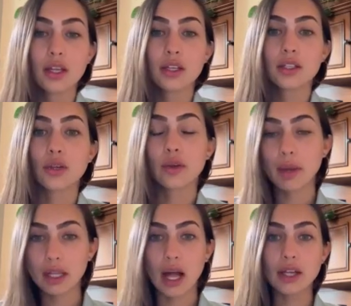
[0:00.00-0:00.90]
So in
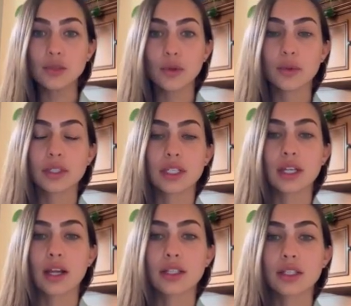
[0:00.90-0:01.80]
my class, we will
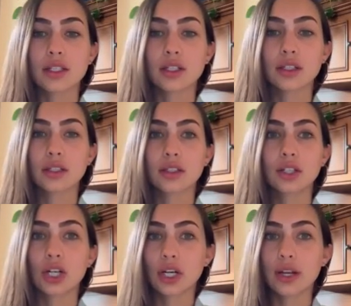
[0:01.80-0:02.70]
discuss
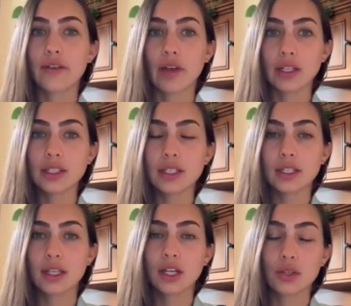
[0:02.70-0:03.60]
current events
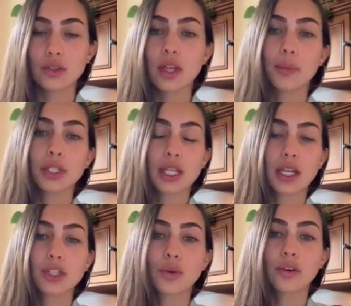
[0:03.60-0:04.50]
in the news that
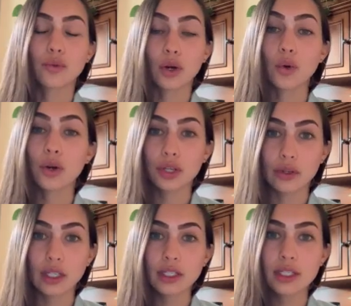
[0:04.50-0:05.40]
pertain to our 4 core
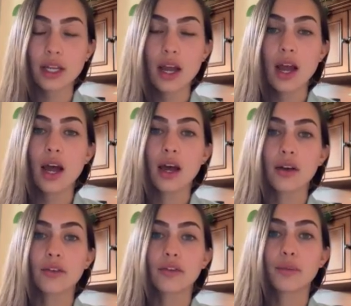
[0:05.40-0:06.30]
units
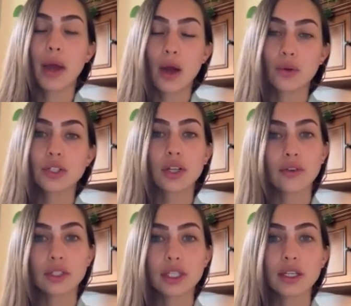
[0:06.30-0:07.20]
of power,
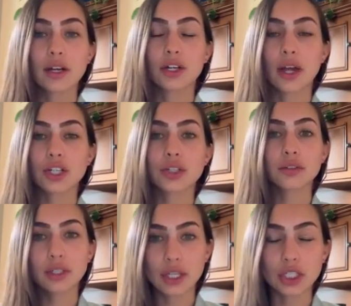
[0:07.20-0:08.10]
sovereignty, and international
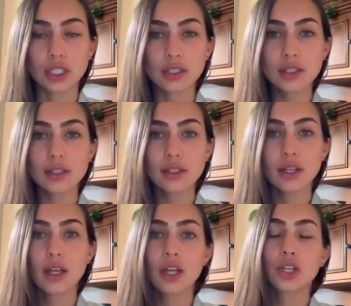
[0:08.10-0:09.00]
relations,
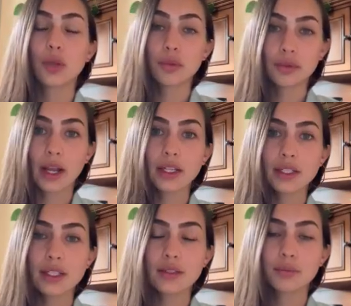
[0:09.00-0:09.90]
human
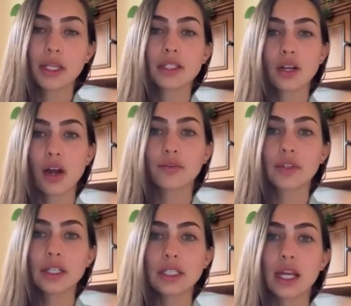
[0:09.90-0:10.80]
rights, peace and
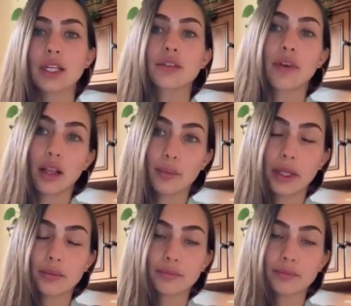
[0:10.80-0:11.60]
conflict, and development.